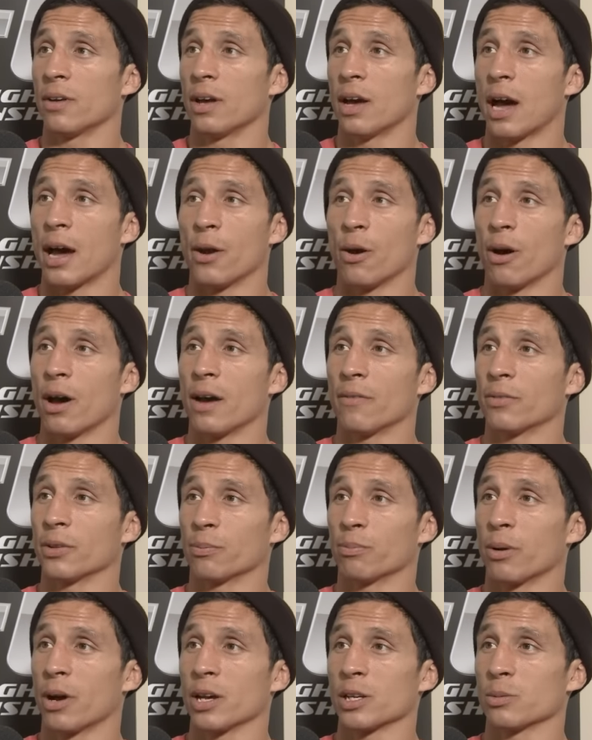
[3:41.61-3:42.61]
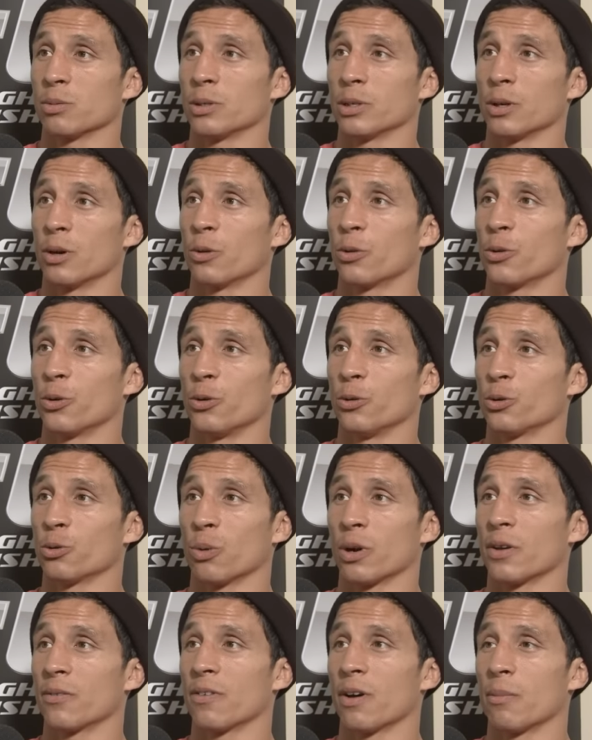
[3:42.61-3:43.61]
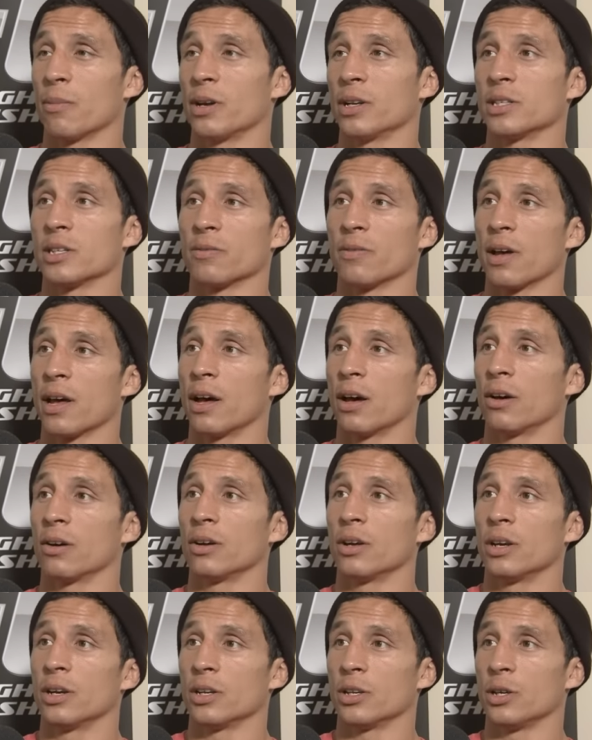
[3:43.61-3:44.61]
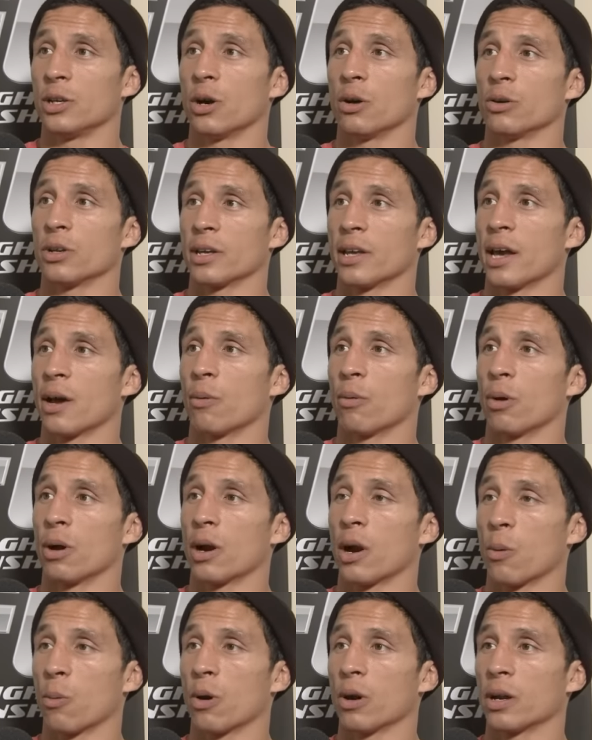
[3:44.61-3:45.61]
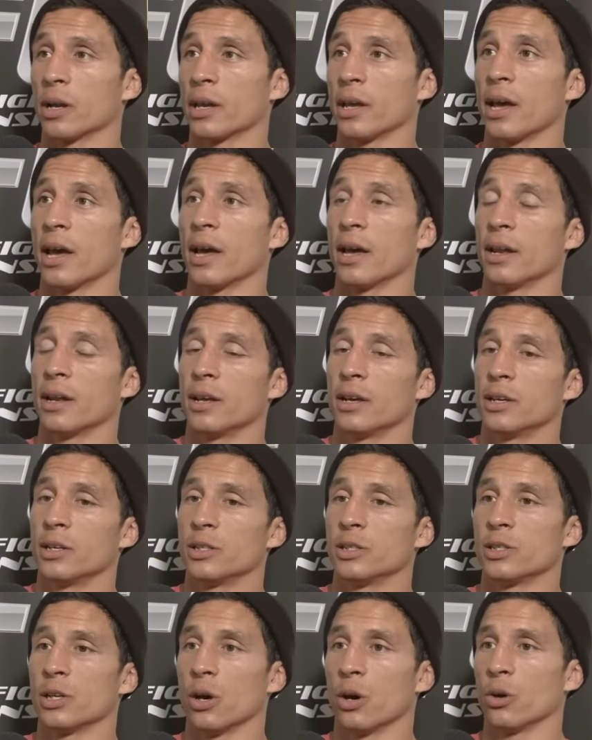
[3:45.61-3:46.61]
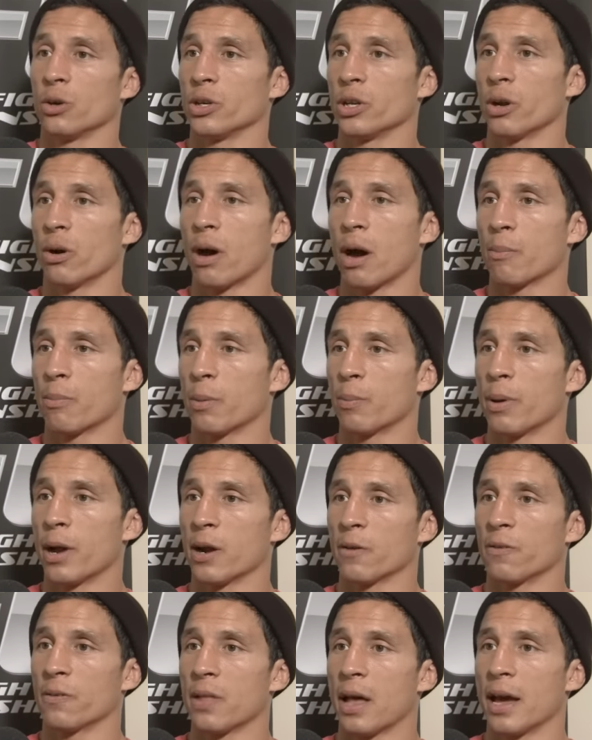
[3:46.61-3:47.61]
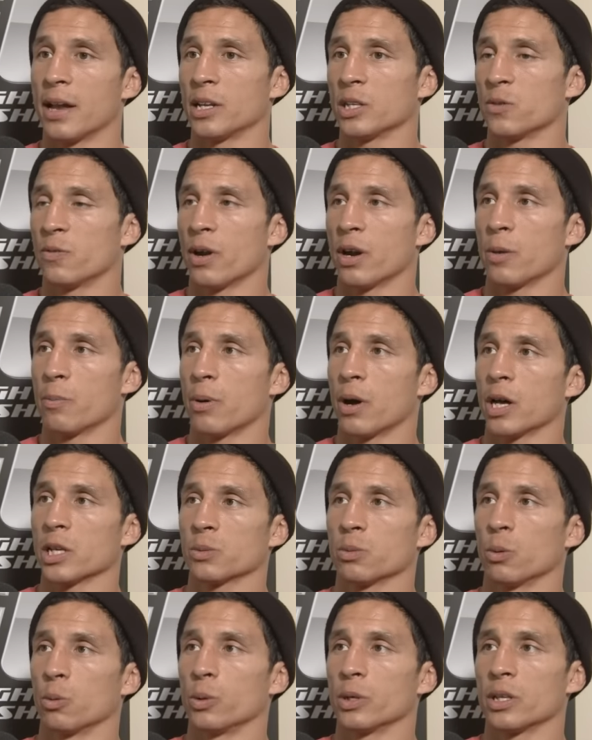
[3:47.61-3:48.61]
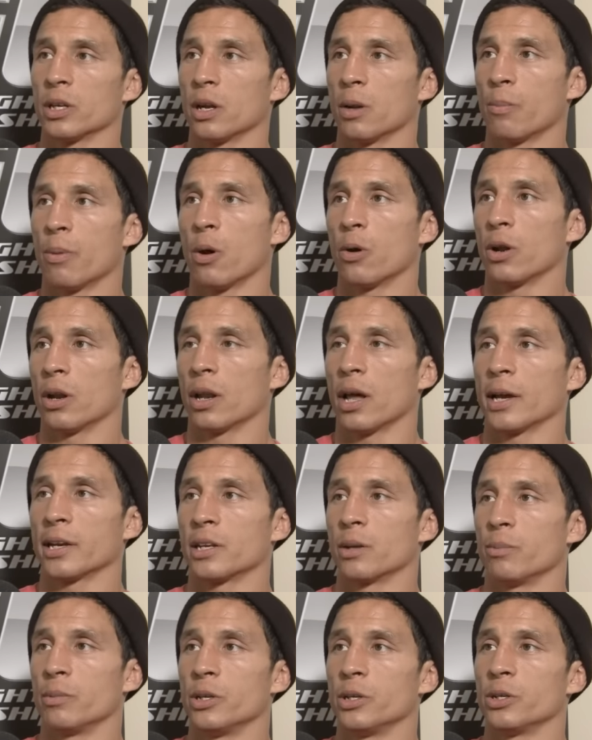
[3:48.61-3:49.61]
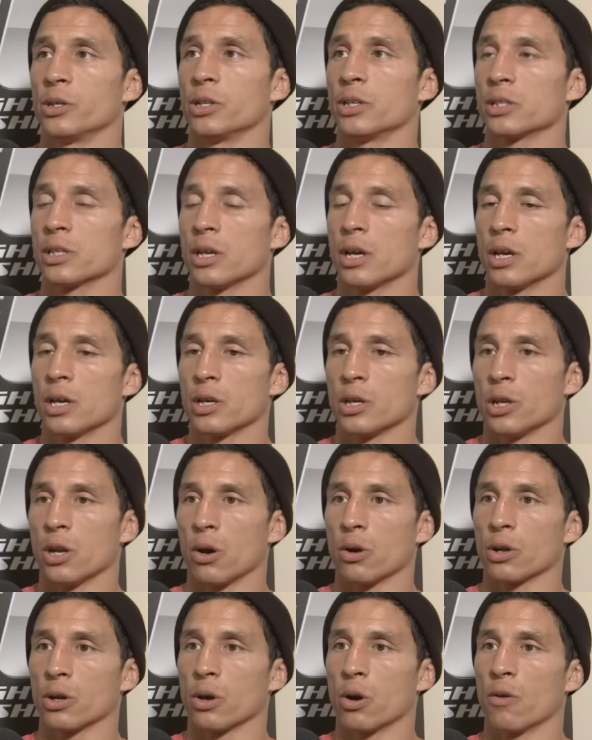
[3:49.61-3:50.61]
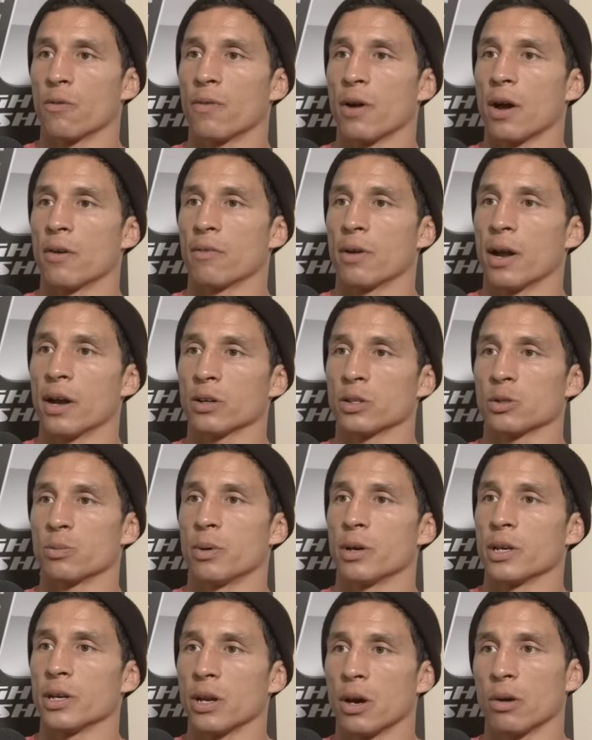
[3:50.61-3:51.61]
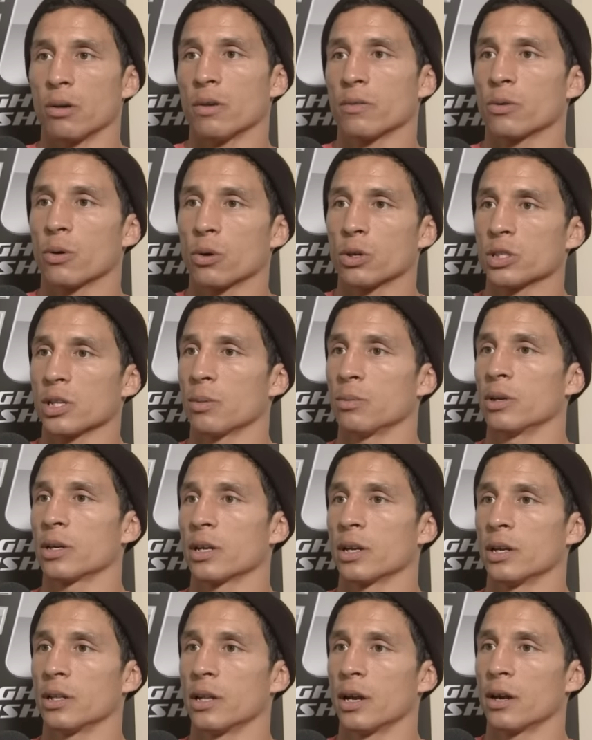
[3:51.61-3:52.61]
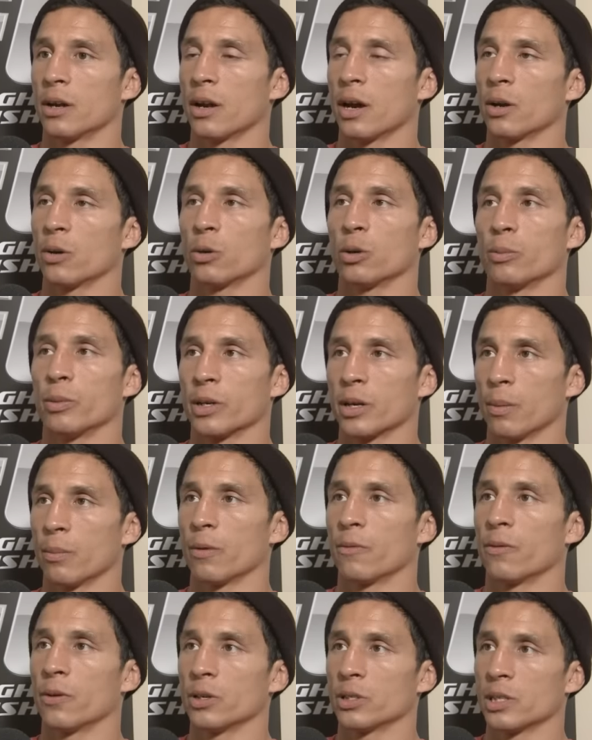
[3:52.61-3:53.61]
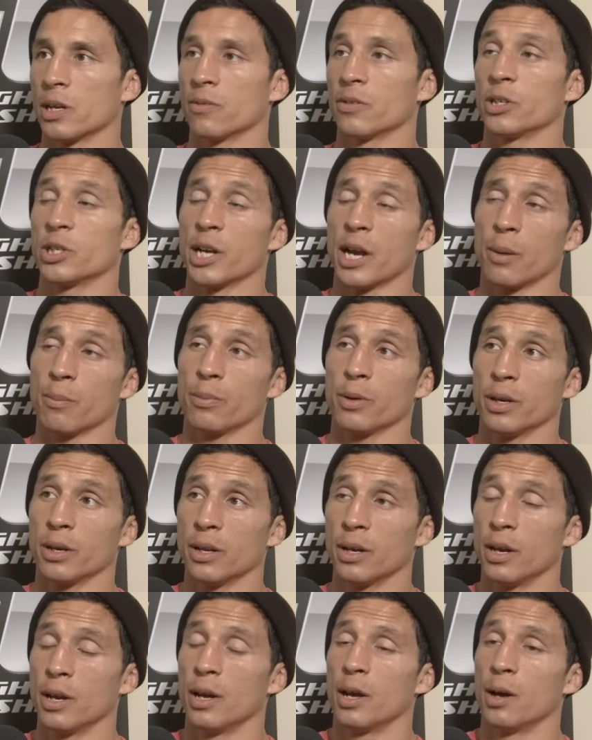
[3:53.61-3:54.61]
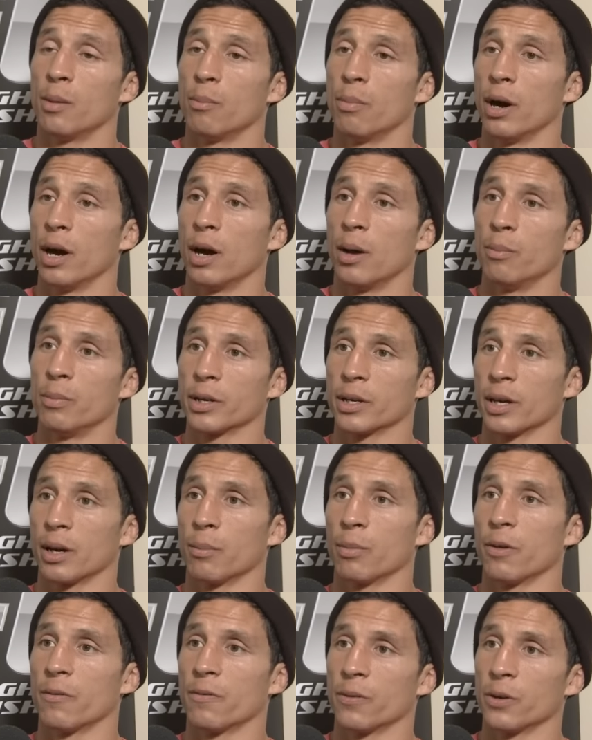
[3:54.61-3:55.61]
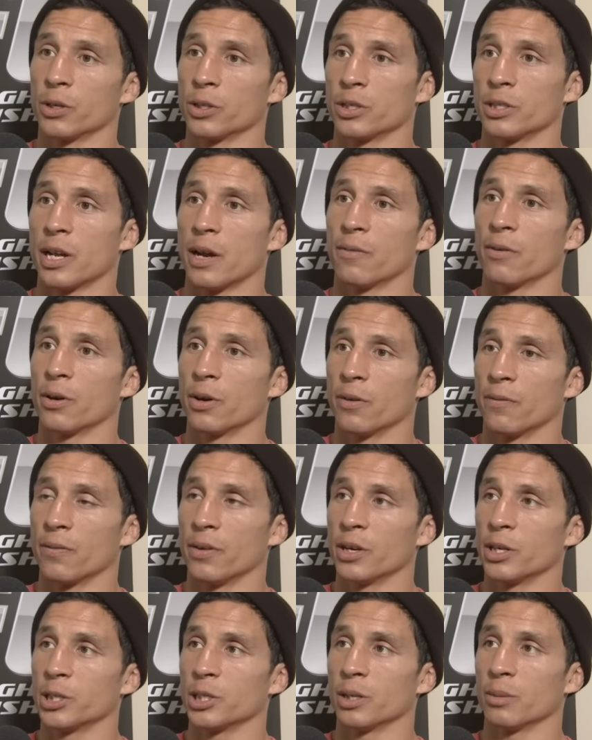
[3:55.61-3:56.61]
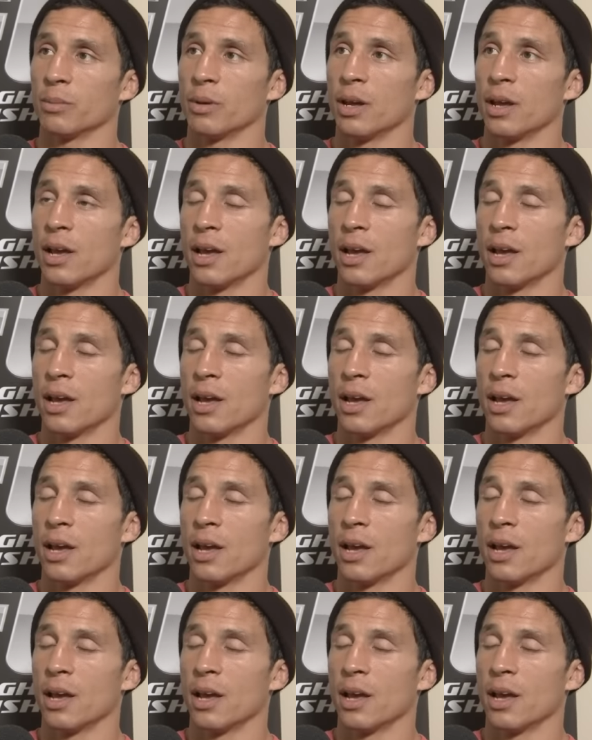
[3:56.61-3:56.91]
I know I have to possibly go through 25 minutes of hell, you know, to get what I want to get. So, you know, I'm prepared for that, and it's very possible with an opponent like Demetrious, you know, to go five rounds. But, you know, of course, I'm looking in there not only become the first ever champion, but become the first ever to finish him.